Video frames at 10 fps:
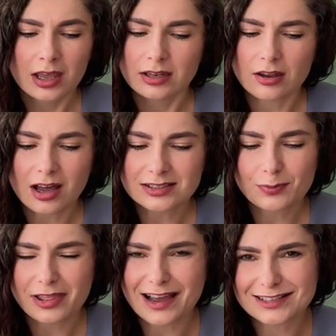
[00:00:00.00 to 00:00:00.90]
not
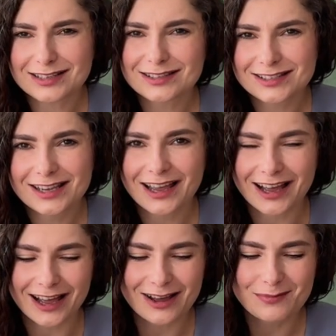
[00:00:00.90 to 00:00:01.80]
pleasant
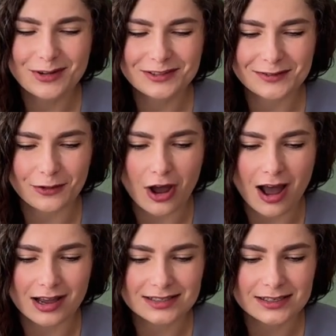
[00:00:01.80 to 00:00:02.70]
moves for
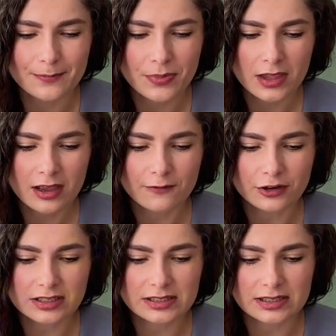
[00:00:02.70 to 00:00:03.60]
us. For
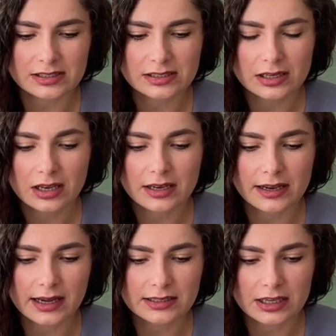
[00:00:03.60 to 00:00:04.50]
instance,
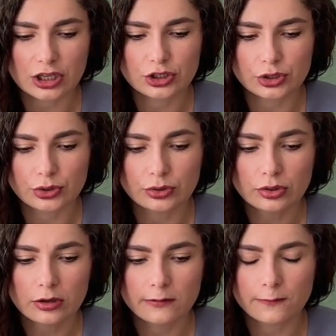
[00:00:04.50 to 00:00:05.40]
knight e2
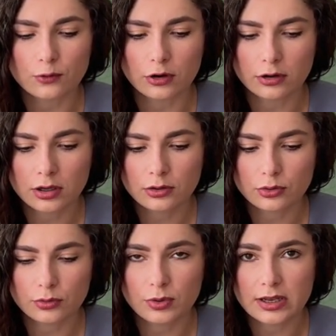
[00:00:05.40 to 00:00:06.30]
fork
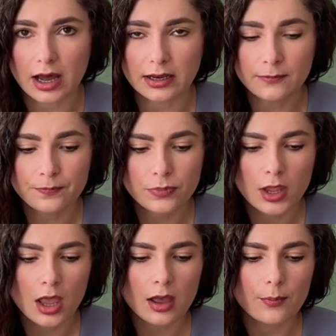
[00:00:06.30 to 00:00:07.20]
could be done,
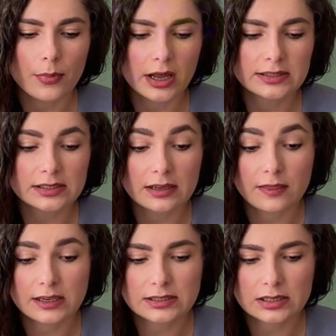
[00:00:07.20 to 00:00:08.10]
but
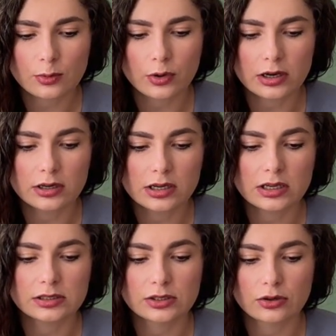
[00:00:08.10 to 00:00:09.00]
this square
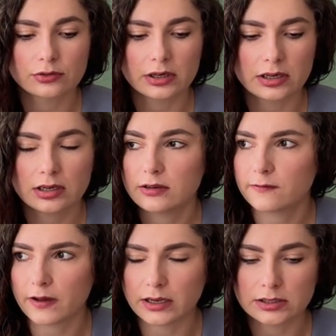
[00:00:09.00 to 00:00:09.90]
is already
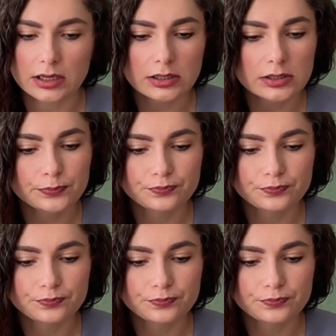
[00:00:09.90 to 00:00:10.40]
defended.